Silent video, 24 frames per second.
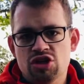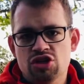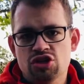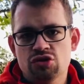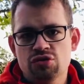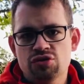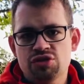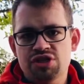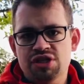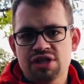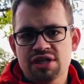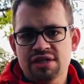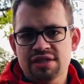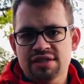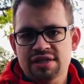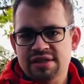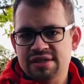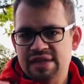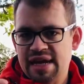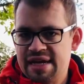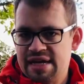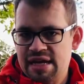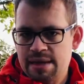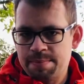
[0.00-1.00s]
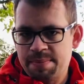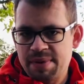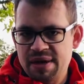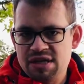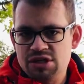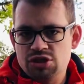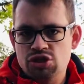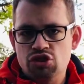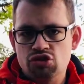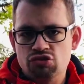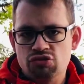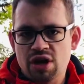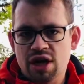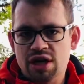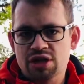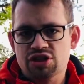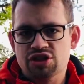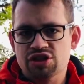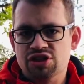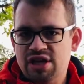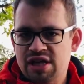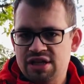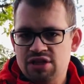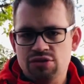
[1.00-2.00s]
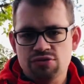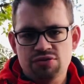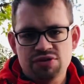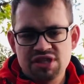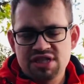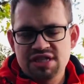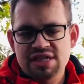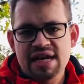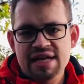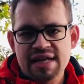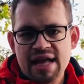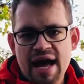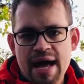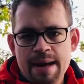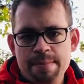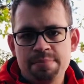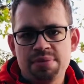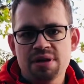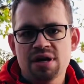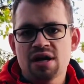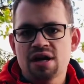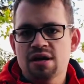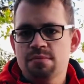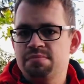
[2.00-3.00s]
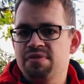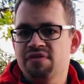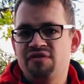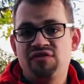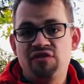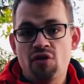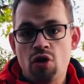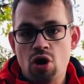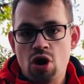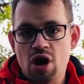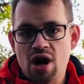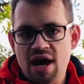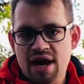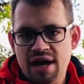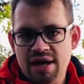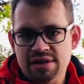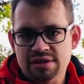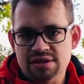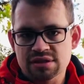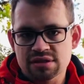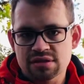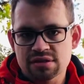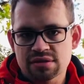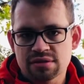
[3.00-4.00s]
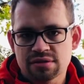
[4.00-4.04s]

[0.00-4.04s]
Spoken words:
using the database structure that you set up beforehand.